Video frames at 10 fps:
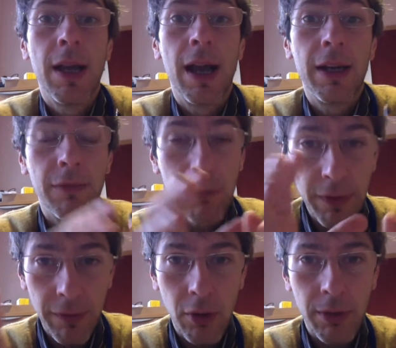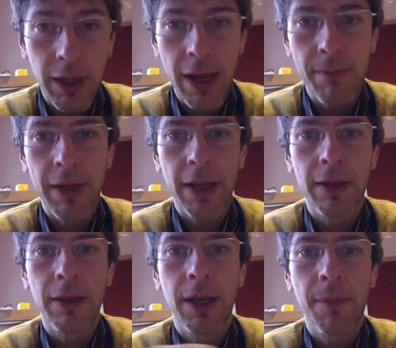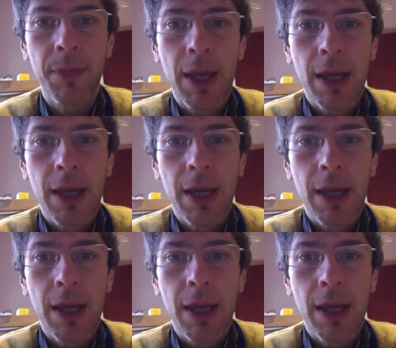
And if we've got time, my idea